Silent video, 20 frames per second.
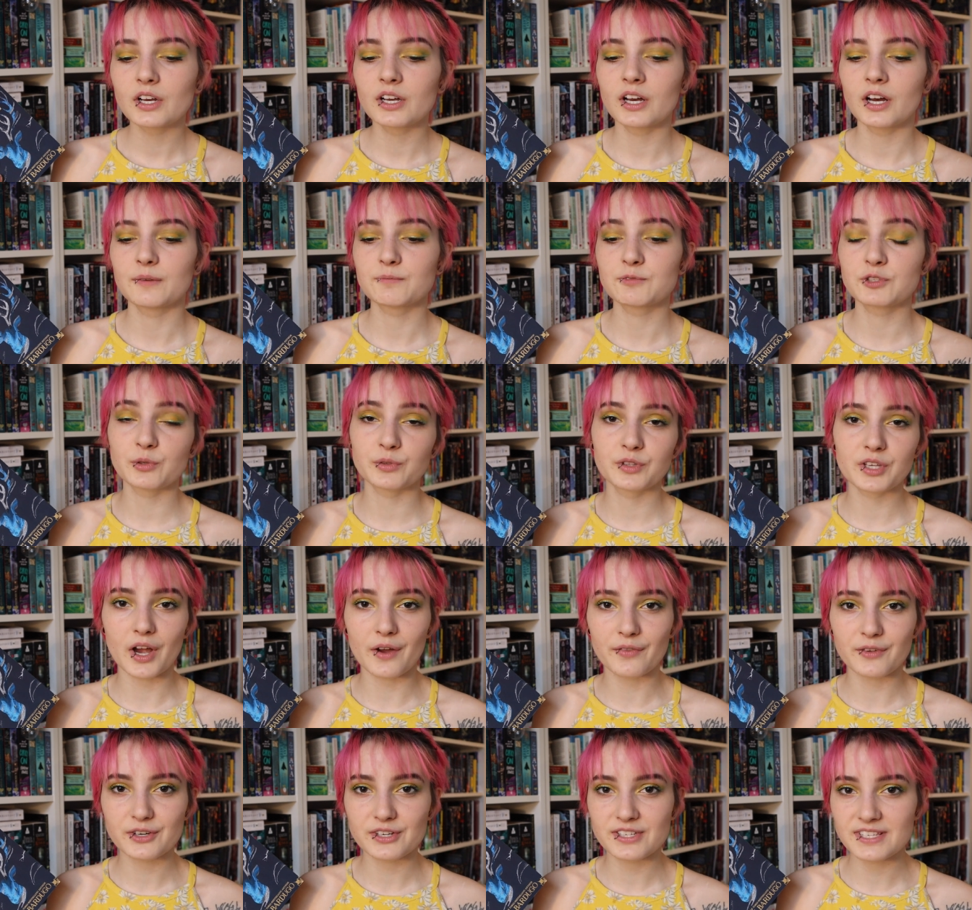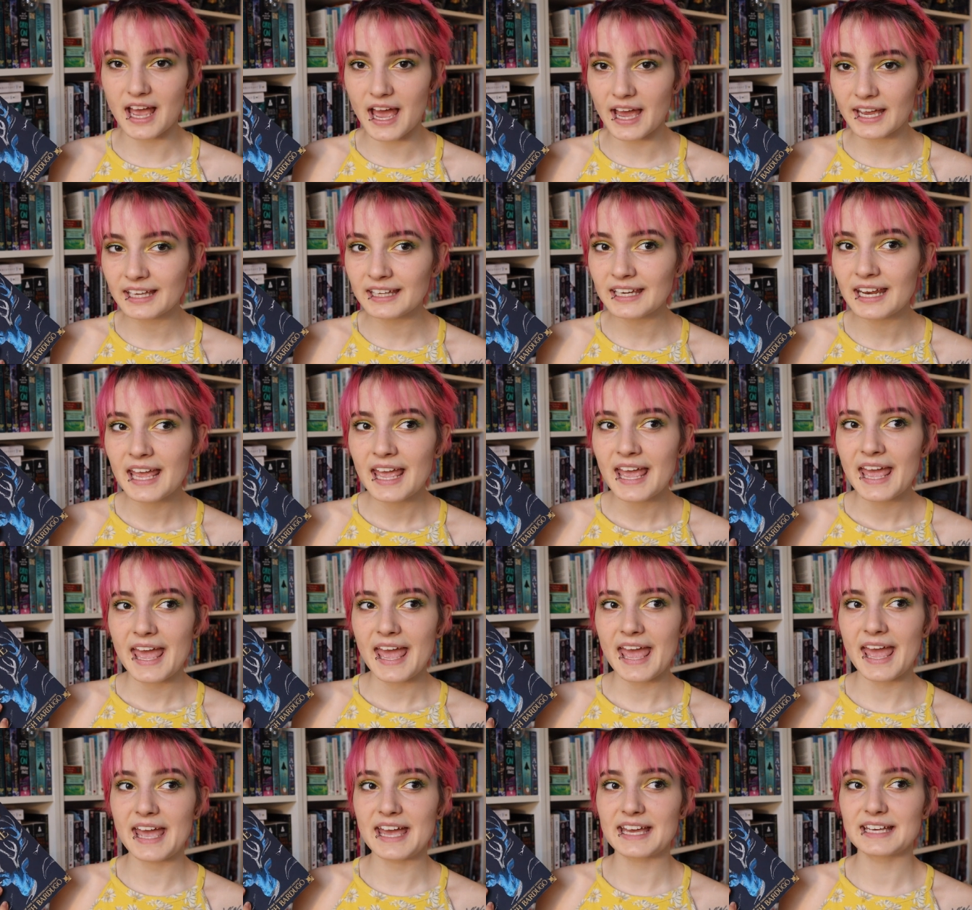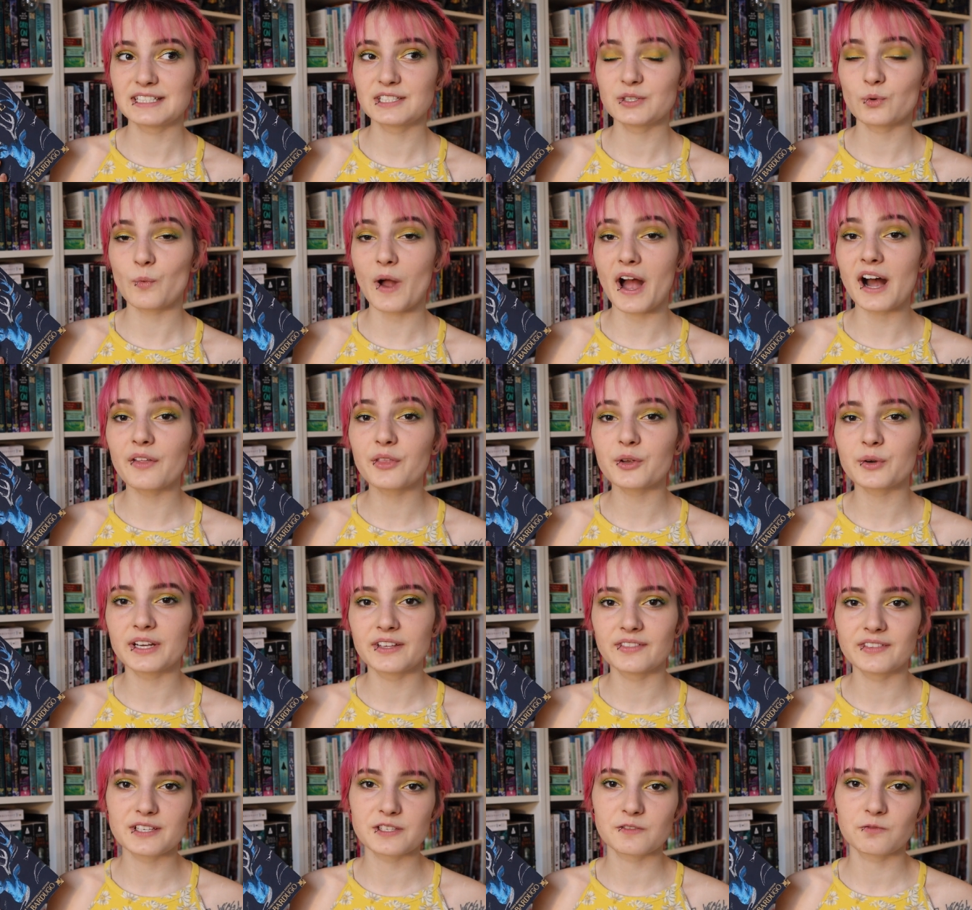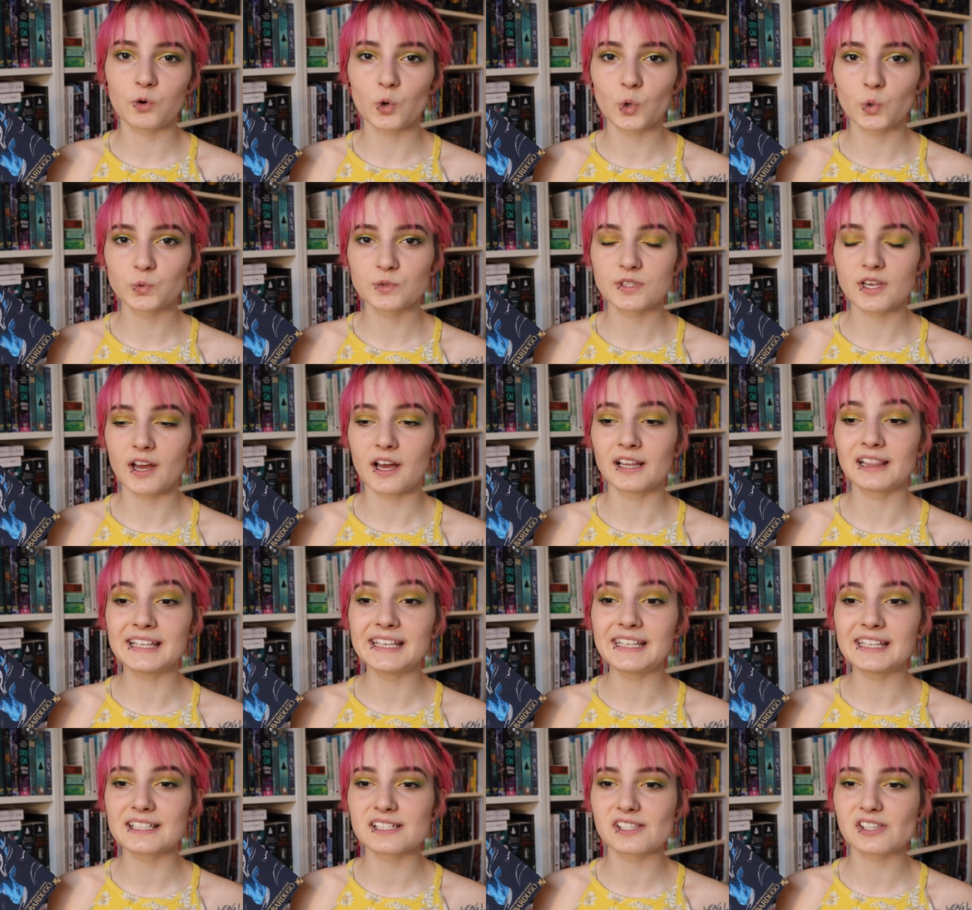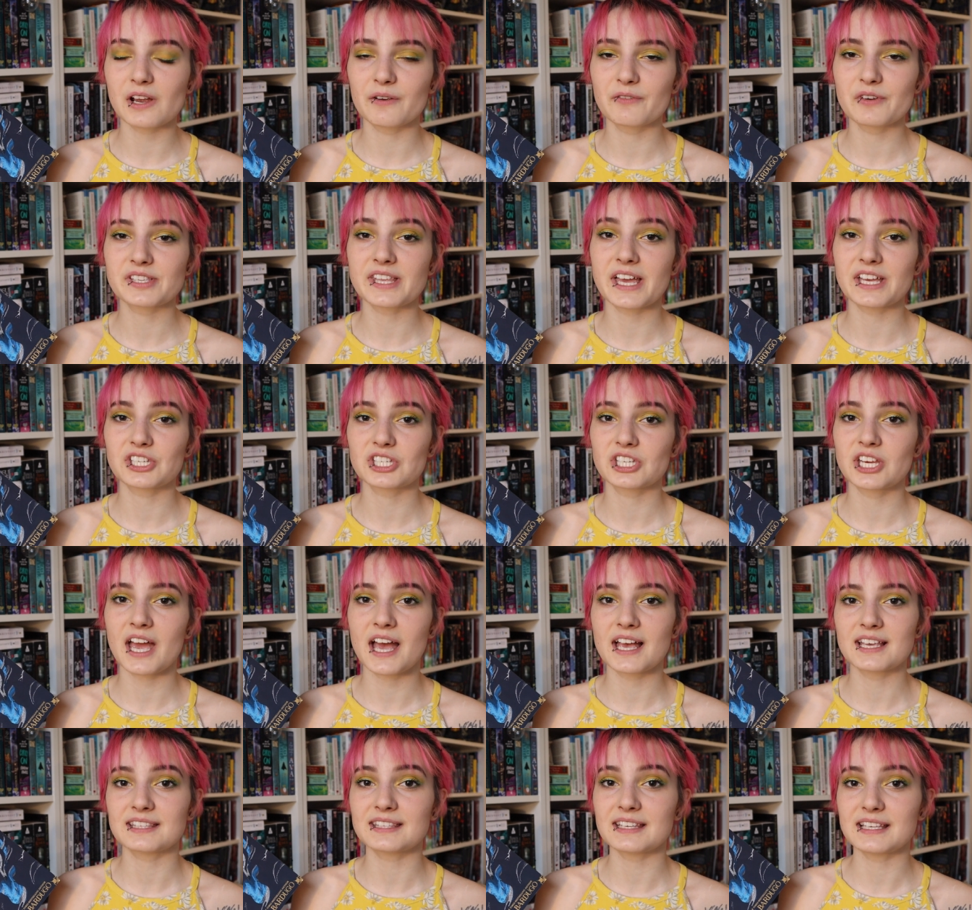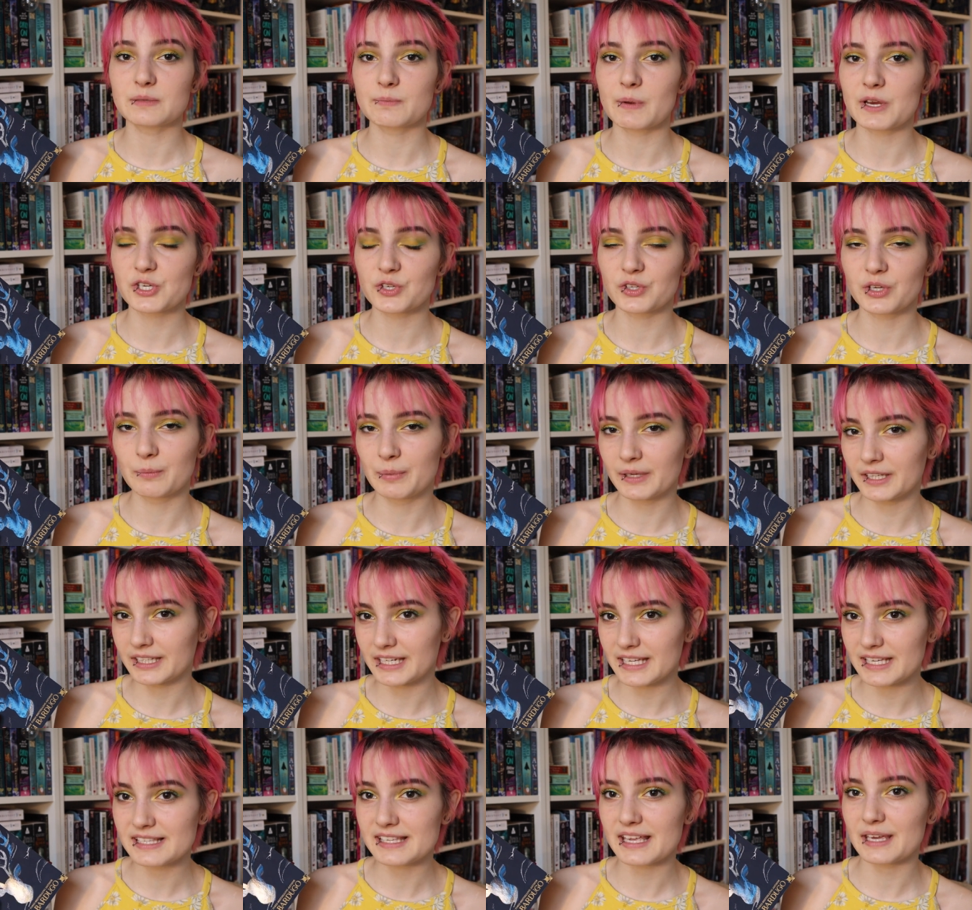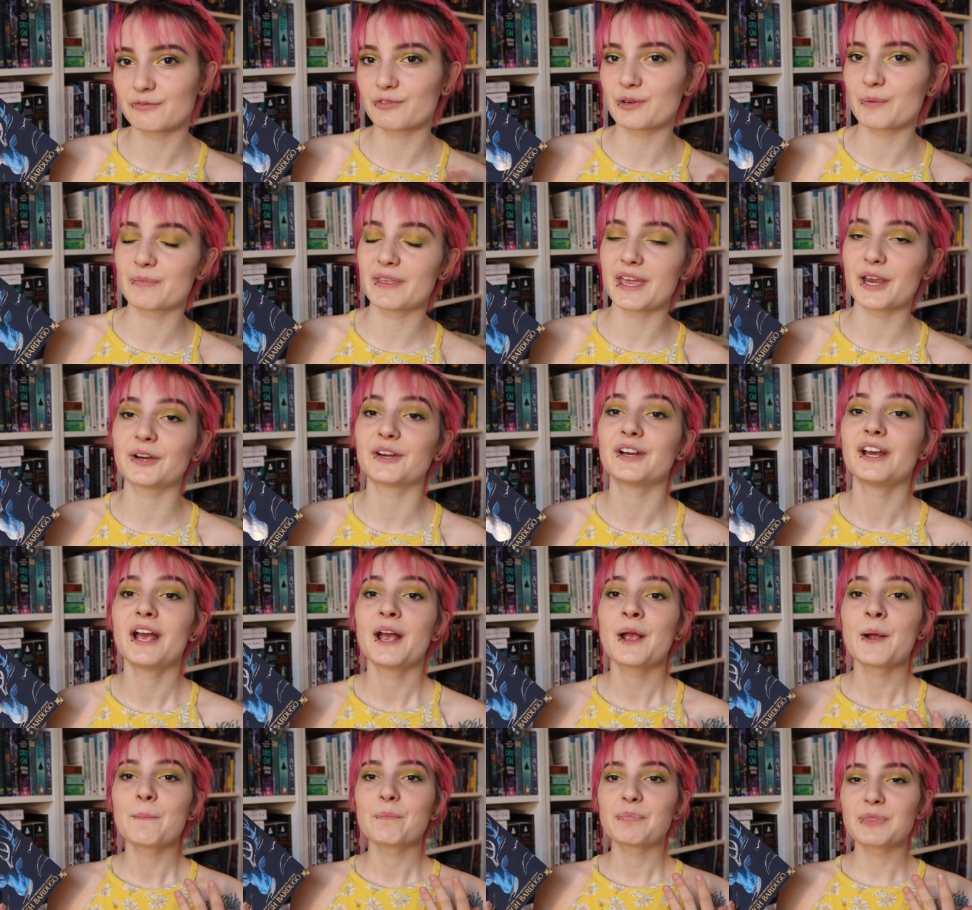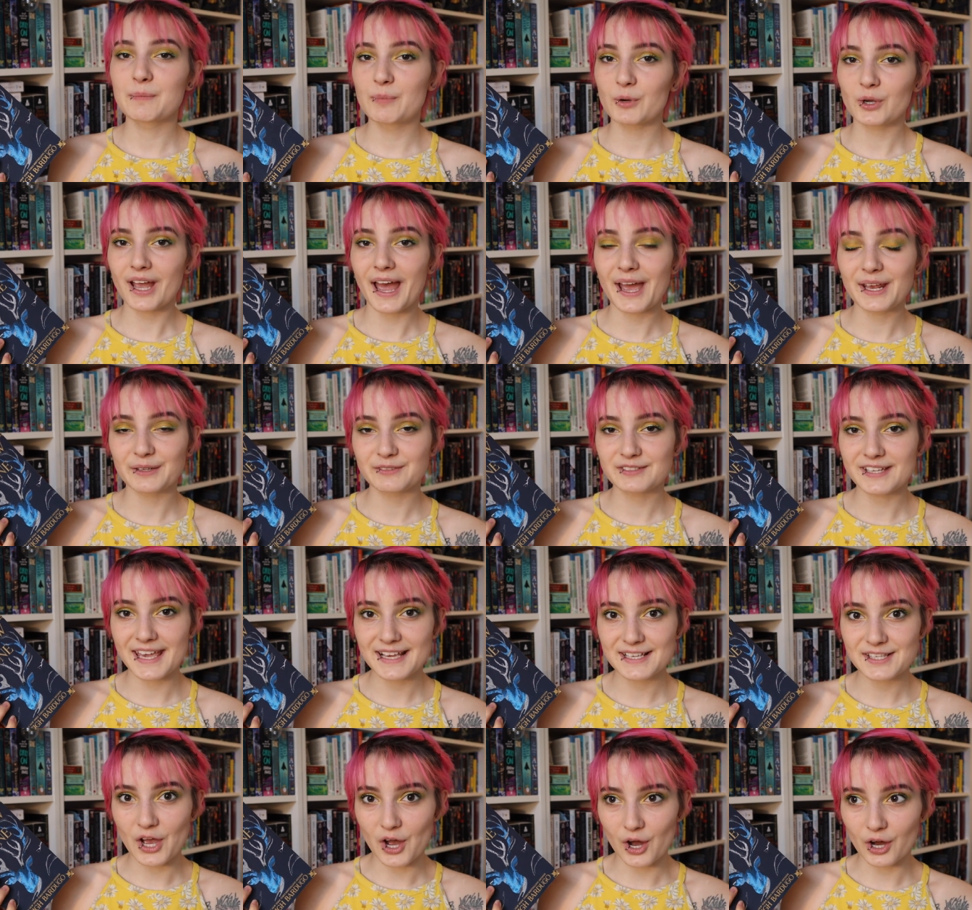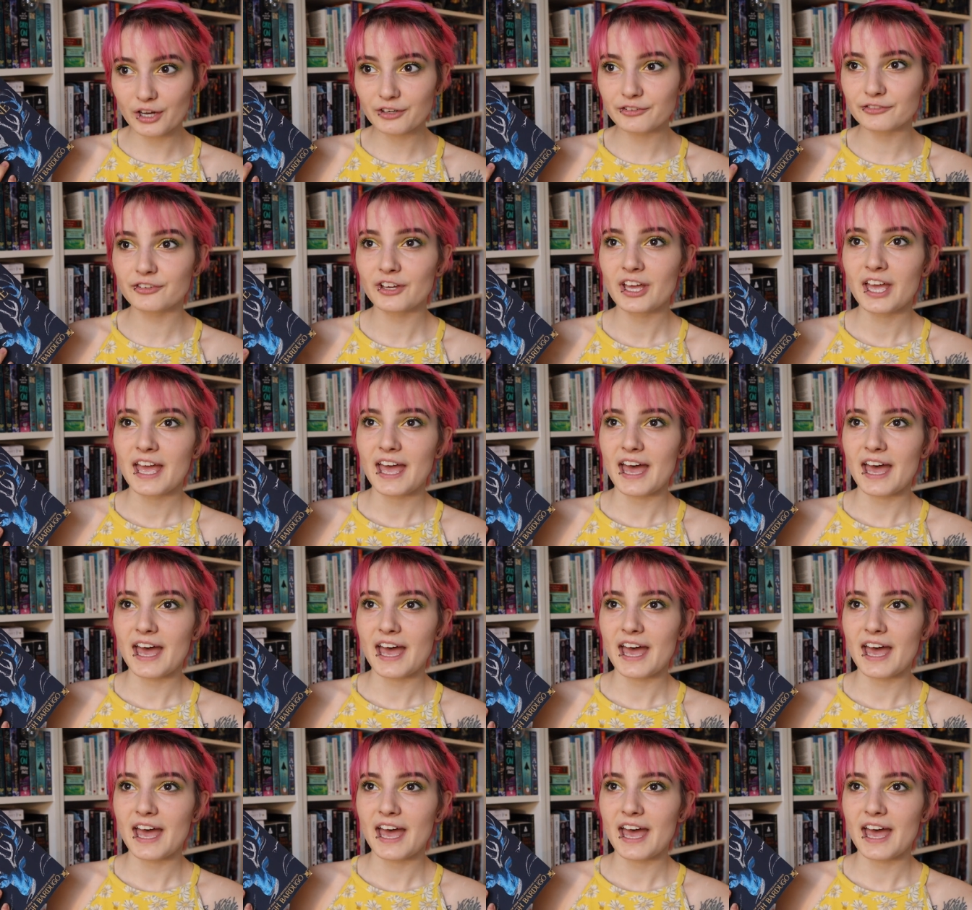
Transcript: um, to the other side. And while they're in this fold, Alina discovers that she has these special abilities, and from there, the book kind of takes off.